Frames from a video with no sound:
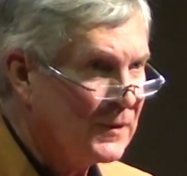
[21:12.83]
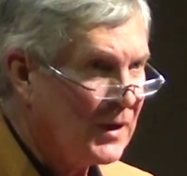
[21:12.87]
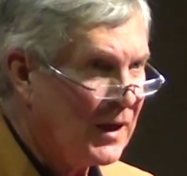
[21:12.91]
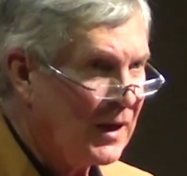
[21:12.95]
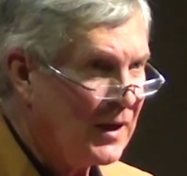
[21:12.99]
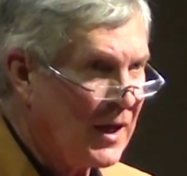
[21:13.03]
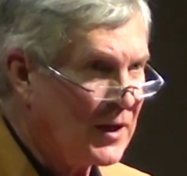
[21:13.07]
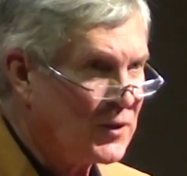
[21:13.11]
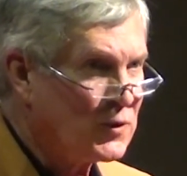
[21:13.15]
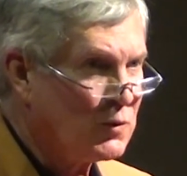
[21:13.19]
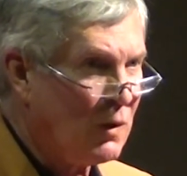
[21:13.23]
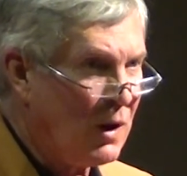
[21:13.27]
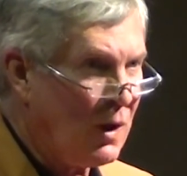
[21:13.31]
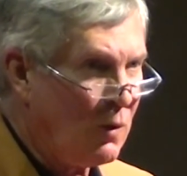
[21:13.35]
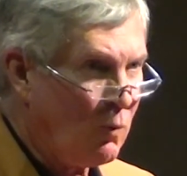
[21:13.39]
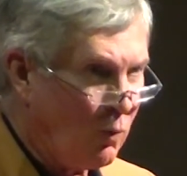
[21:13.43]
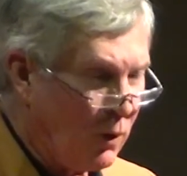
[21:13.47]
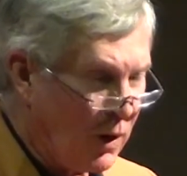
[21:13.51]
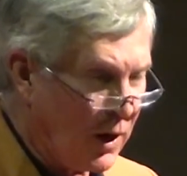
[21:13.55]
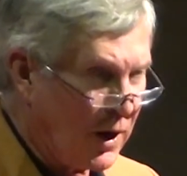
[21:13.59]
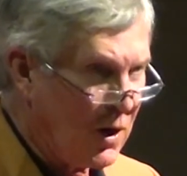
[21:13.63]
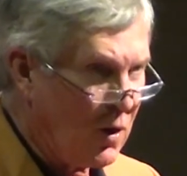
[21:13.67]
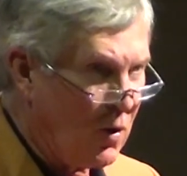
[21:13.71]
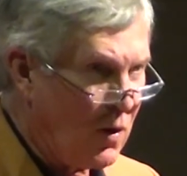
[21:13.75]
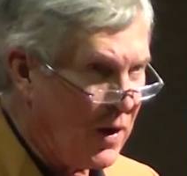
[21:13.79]
And that's what
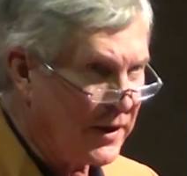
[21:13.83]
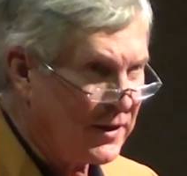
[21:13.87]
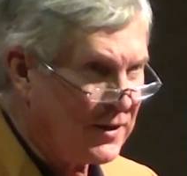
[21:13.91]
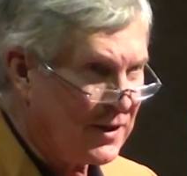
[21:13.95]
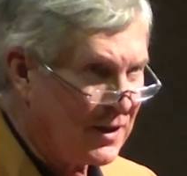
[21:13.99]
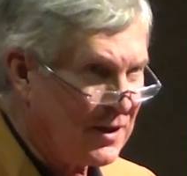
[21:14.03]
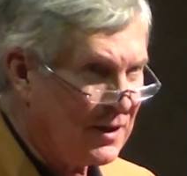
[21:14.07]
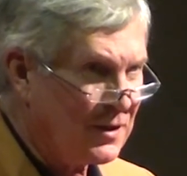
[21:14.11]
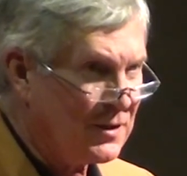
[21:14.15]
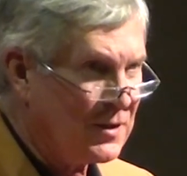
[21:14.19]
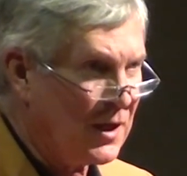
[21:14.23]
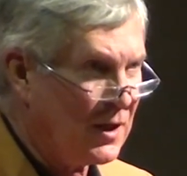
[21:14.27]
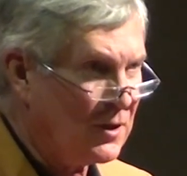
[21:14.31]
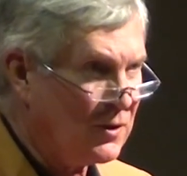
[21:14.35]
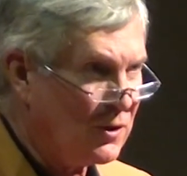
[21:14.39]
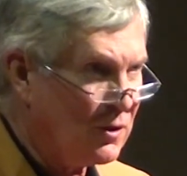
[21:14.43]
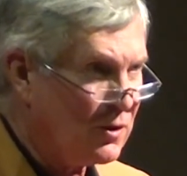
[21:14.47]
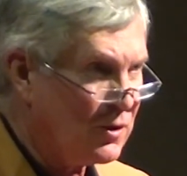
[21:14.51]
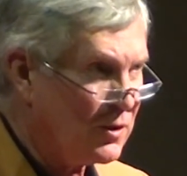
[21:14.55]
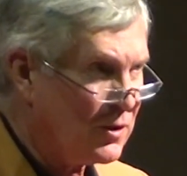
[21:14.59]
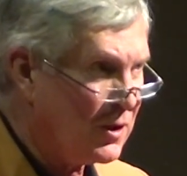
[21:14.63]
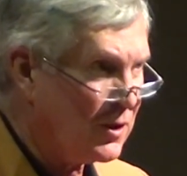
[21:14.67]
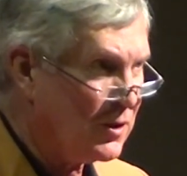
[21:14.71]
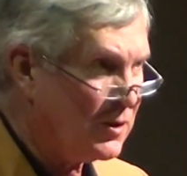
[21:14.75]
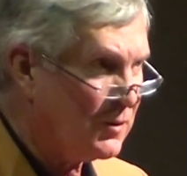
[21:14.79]
we're going to
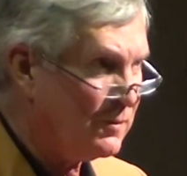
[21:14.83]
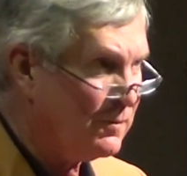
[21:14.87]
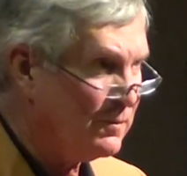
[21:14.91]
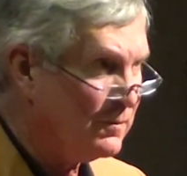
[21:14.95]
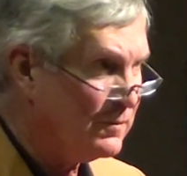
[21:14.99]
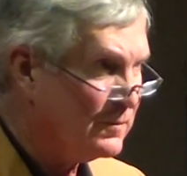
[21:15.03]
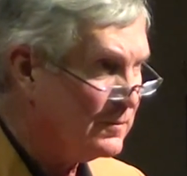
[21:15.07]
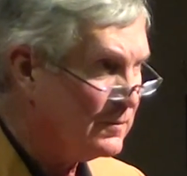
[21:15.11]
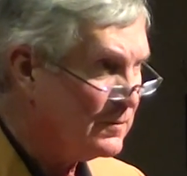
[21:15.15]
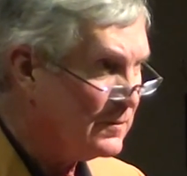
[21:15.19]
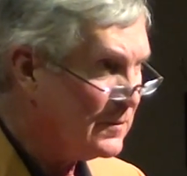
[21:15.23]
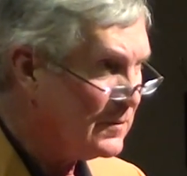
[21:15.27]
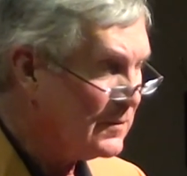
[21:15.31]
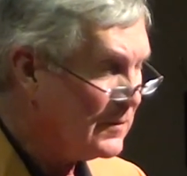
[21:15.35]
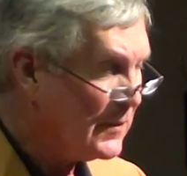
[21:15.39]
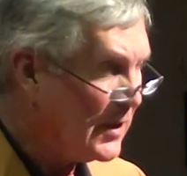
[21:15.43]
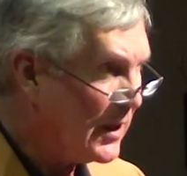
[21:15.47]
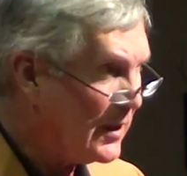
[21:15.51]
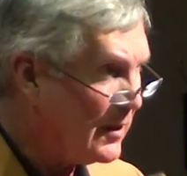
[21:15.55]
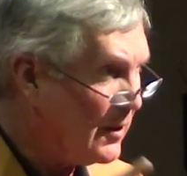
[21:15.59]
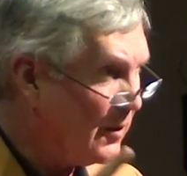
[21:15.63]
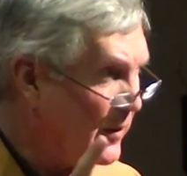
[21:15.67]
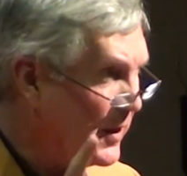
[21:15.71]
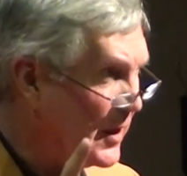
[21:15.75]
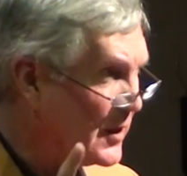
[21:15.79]
continue to do.
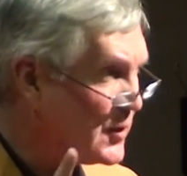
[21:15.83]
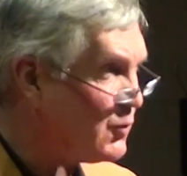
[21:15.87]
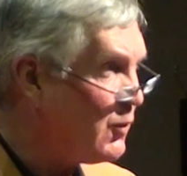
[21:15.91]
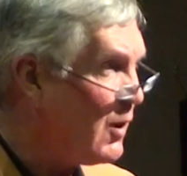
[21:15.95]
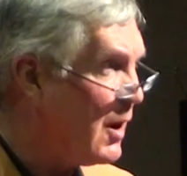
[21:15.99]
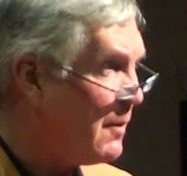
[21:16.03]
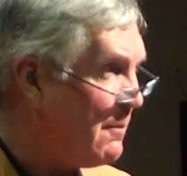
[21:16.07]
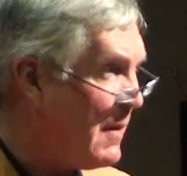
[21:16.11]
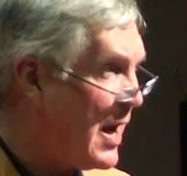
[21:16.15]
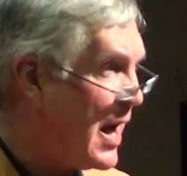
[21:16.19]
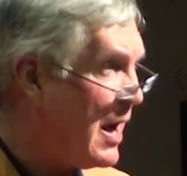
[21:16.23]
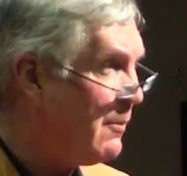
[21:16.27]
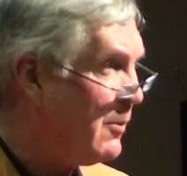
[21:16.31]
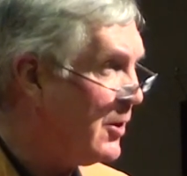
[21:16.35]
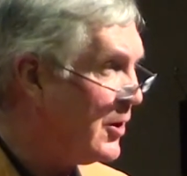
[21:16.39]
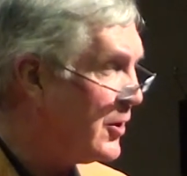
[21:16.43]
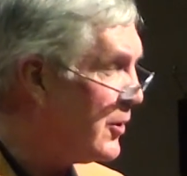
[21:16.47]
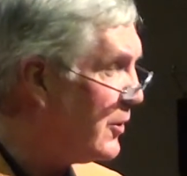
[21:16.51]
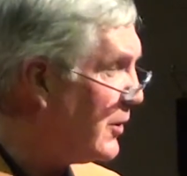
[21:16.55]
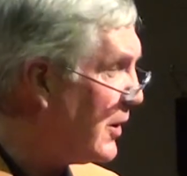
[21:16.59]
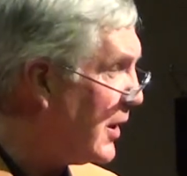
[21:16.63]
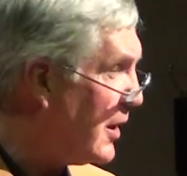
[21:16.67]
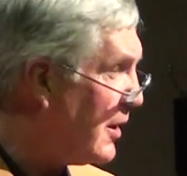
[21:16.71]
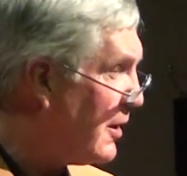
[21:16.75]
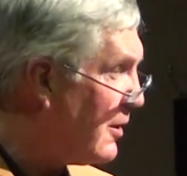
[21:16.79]
I know that's what Bob
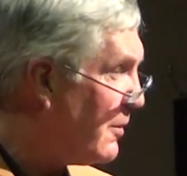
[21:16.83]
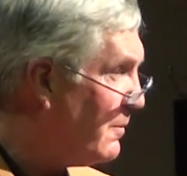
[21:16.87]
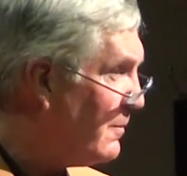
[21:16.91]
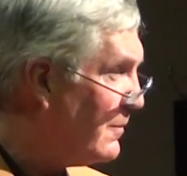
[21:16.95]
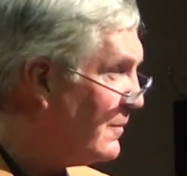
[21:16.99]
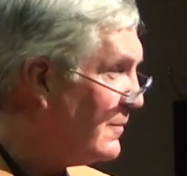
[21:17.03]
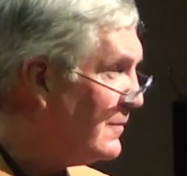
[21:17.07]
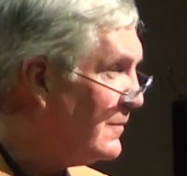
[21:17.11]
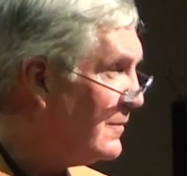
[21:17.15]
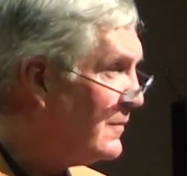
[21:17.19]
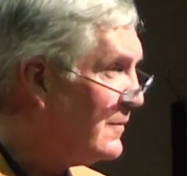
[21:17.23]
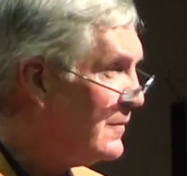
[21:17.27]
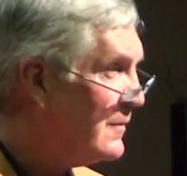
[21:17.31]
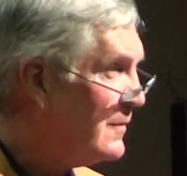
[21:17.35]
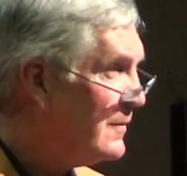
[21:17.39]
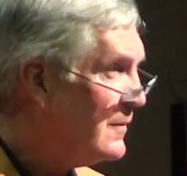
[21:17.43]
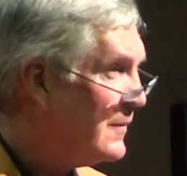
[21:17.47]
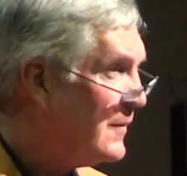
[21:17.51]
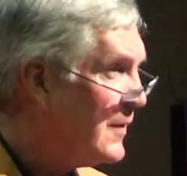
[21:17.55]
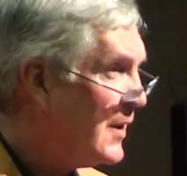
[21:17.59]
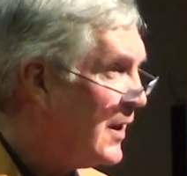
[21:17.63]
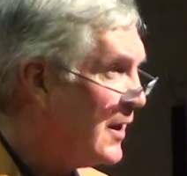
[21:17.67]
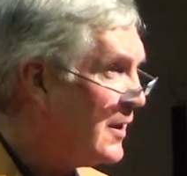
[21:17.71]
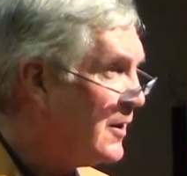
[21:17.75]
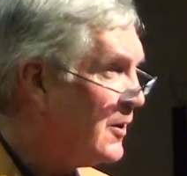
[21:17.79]
will do here.
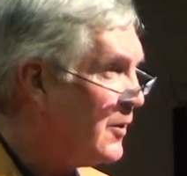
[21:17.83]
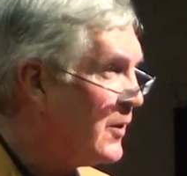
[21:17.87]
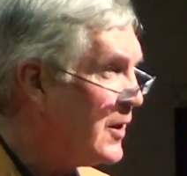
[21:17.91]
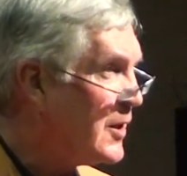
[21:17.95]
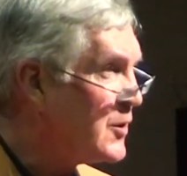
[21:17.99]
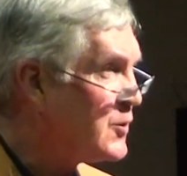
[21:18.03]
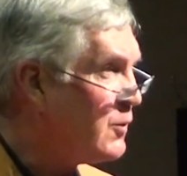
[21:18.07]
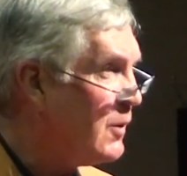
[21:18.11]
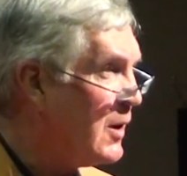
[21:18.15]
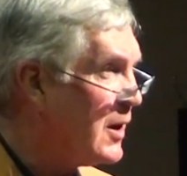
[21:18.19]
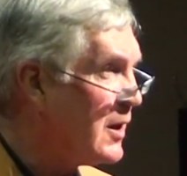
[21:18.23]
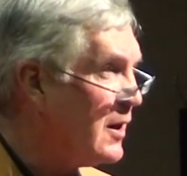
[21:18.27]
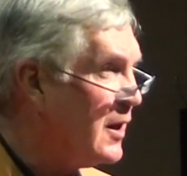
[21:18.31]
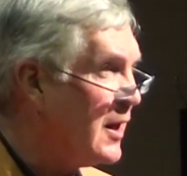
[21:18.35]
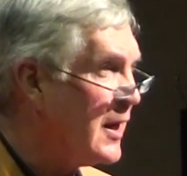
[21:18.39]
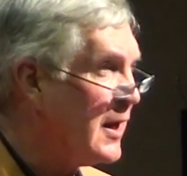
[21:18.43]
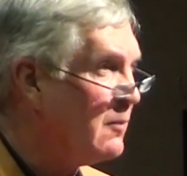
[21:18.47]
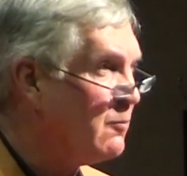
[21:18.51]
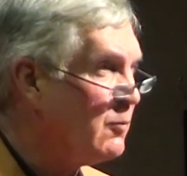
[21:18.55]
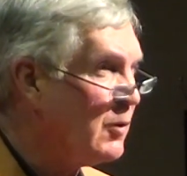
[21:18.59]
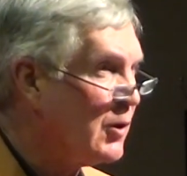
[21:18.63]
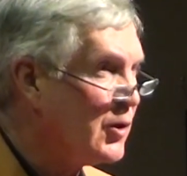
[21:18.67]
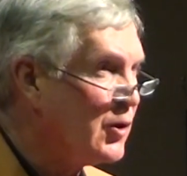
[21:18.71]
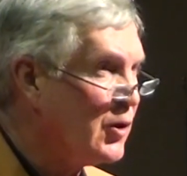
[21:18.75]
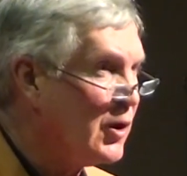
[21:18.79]
I know that's what
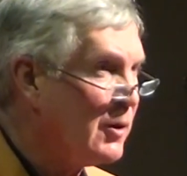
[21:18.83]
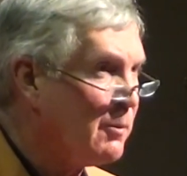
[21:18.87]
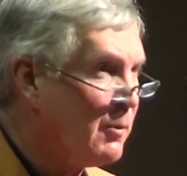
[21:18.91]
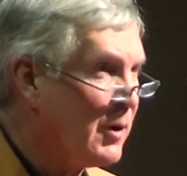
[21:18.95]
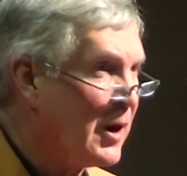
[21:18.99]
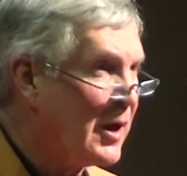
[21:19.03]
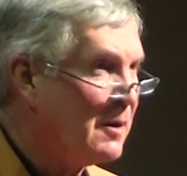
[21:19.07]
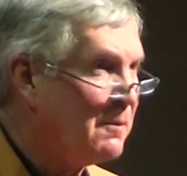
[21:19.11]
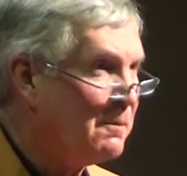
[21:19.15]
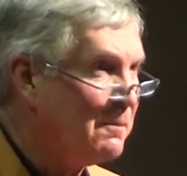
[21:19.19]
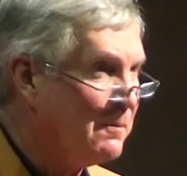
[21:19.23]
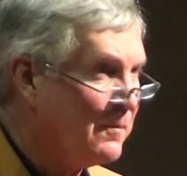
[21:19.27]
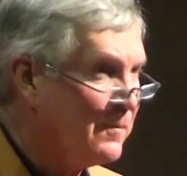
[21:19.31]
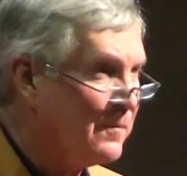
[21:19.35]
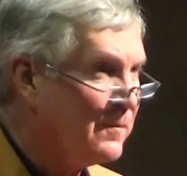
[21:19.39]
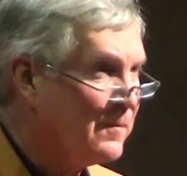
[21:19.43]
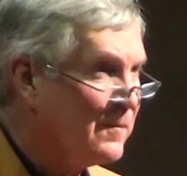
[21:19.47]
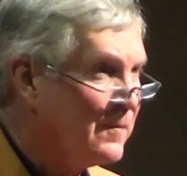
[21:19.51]
Glenn will do at Brownwood.